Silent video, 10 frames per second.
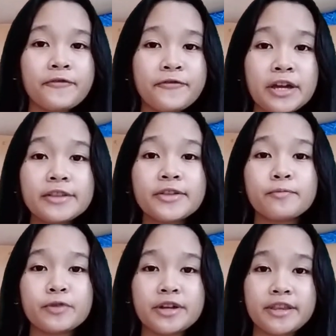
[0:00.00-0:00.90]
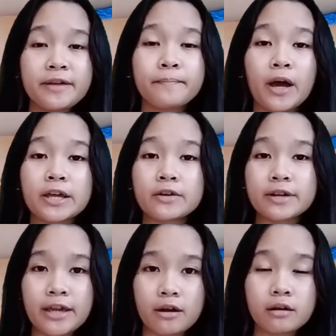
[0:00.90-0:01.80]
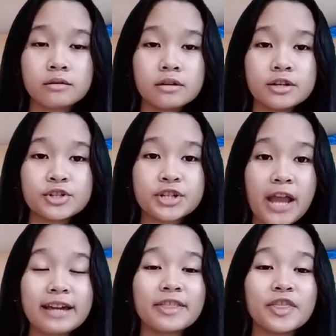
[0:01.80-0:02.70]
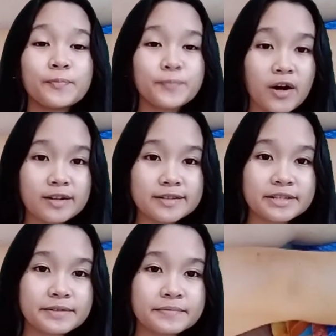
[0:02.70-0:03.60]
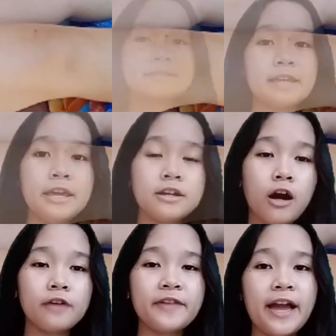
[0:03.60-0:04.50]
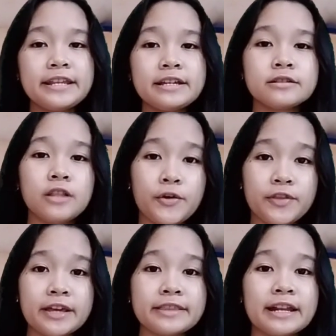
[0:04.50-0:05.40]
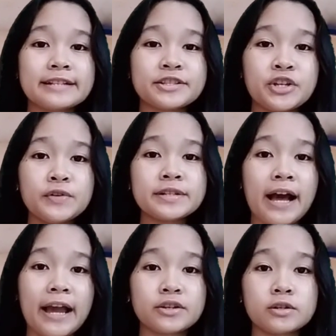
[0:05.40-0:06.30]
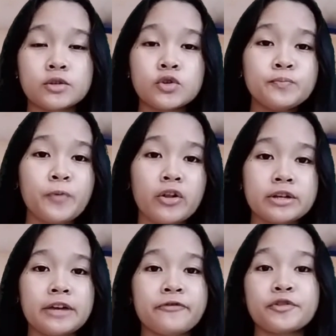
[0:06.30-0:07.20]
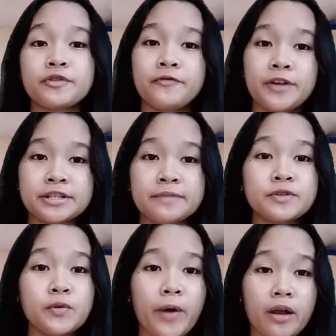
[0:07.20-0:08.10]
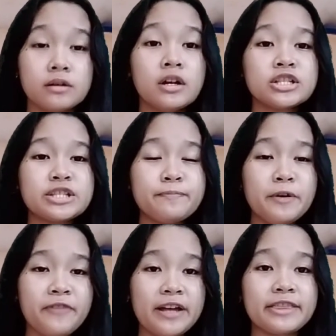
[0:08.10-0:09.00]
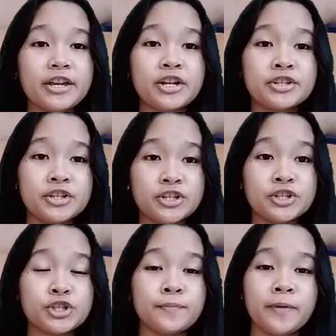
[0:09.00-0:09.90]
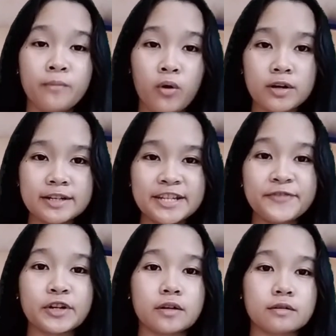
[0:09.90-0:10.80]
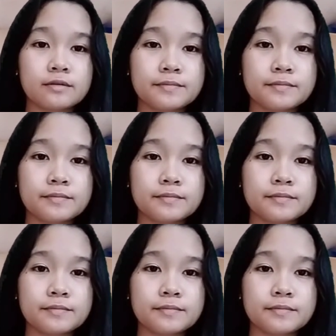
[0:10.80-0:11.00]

Feel the breathing by your ear. Check the pulse. Take off any clothing that is too tight or too bulky for the victim to wear to prevent the condition to be more difficult.